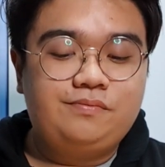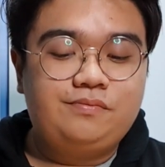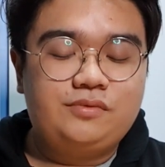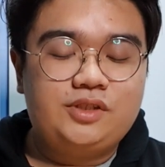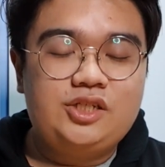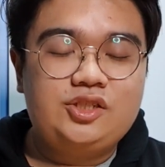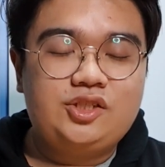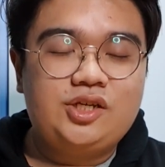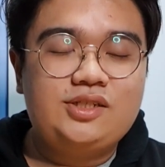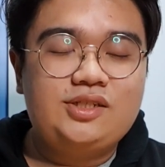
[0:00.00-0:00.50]

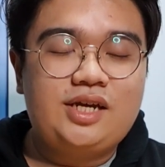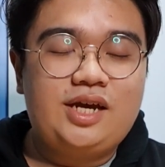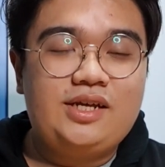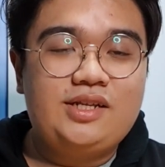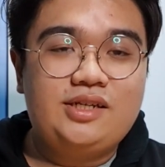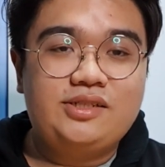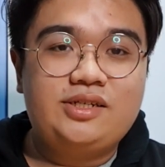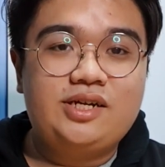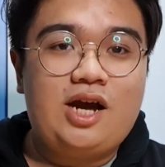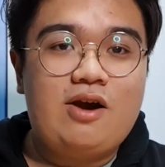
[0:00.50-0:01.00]
It's just that it
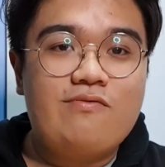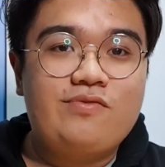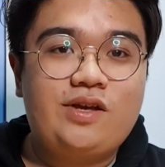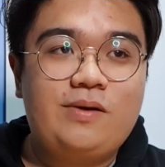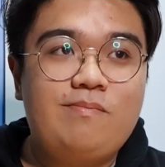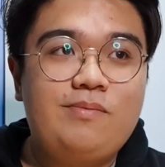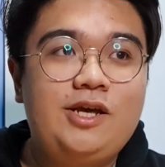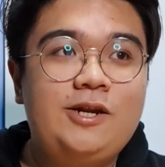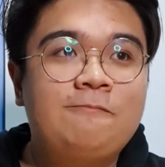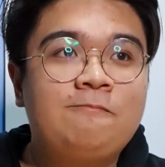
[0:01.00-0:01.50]
doesn't come with the
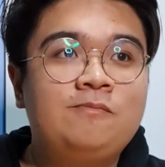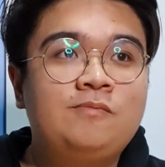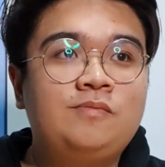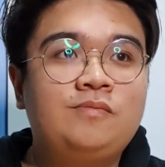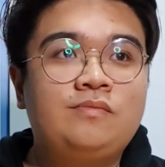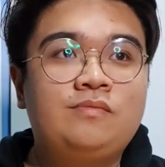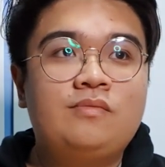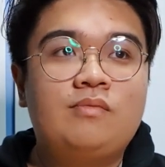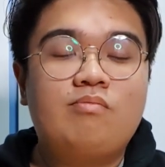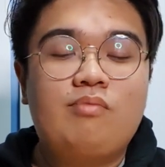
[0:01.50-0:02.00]
meat,
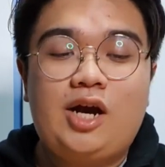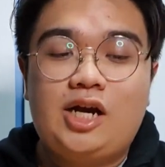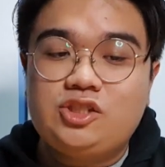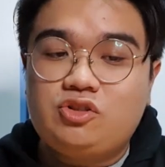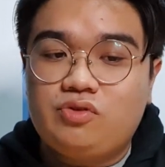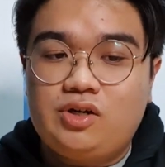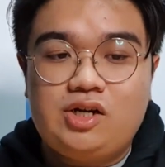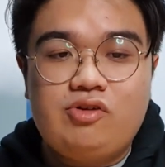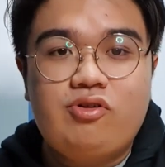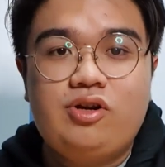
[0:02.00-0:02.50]
but it's
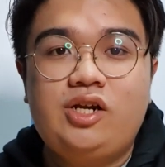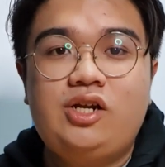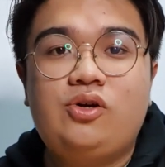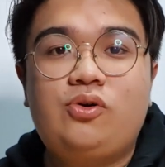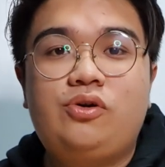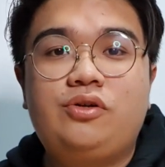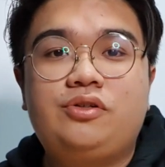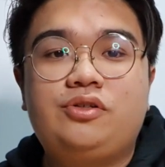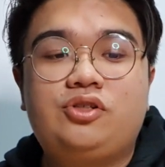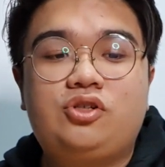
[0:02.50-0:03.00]
really, really
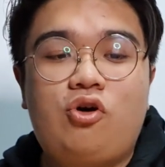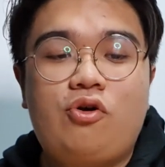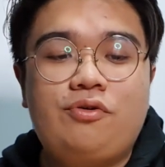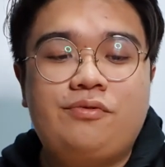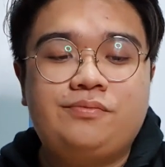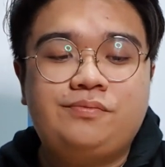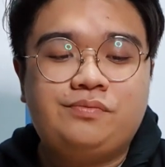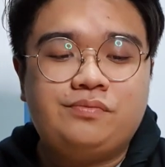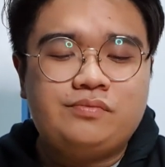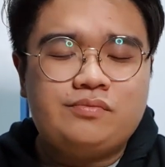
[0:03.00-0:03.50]
good. So,
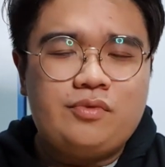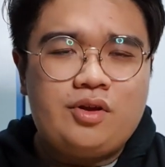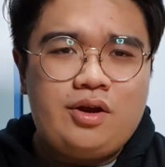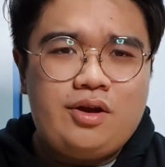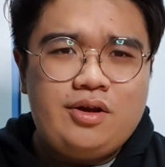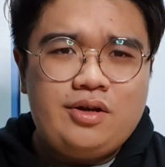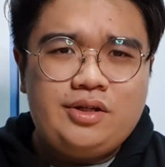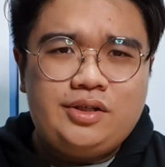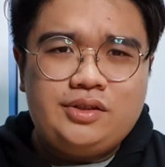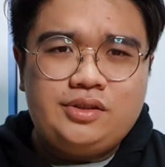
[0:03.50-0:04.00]

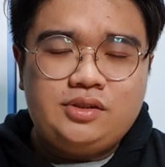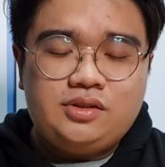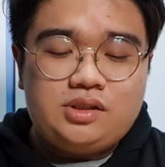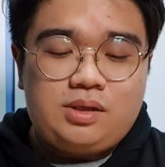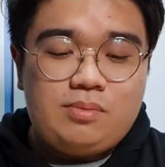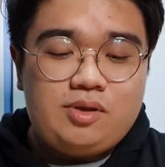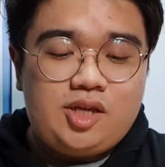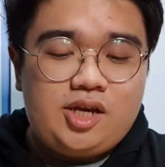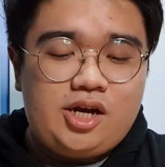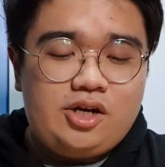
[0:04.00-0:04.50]

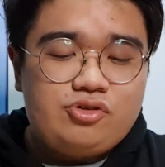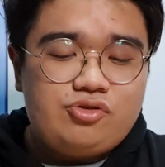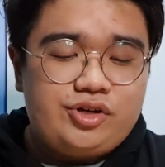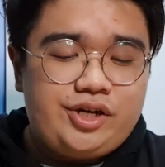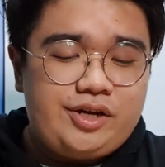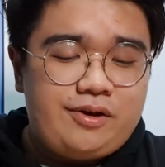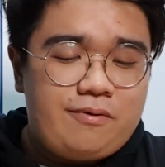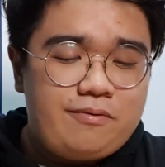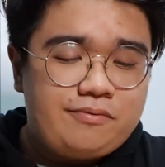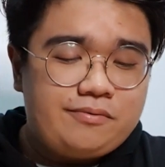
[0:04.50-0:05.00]
let me take a
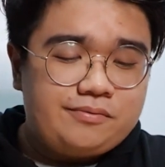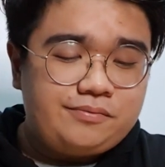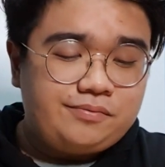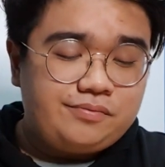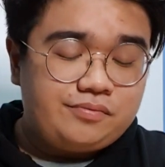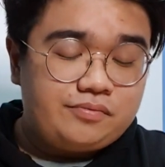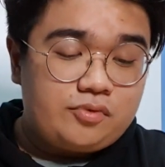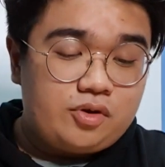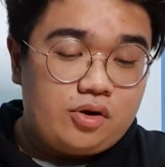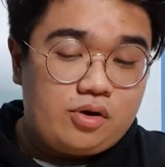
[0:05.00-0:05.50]
drink.
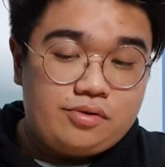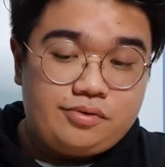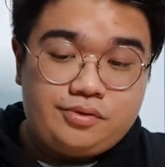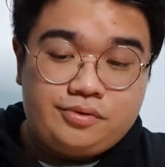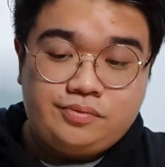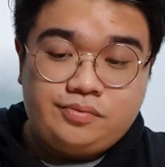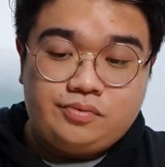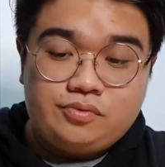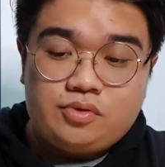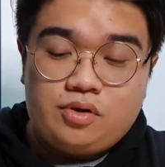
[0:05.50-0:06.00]

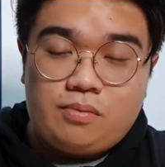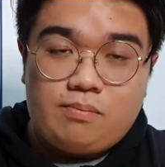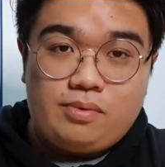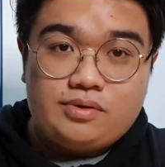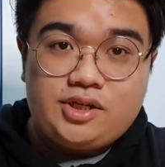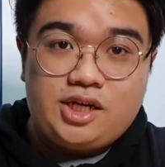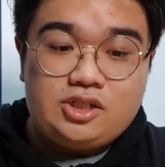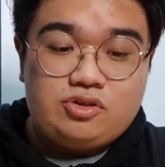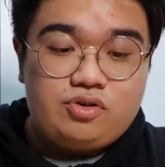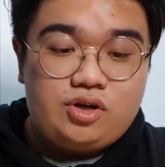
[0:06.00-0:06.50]
Well,
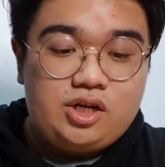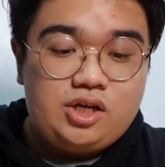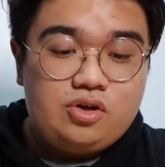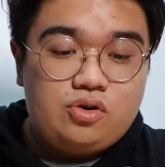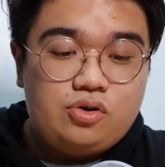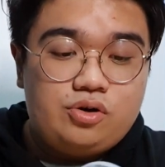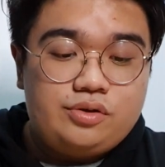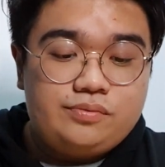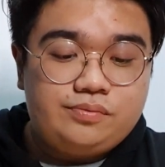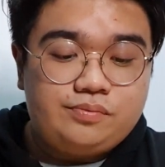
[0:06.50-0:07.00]
that's really
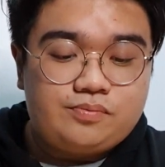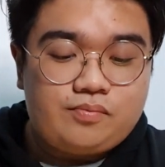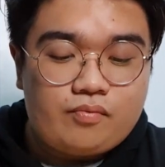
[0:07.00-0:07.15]
good.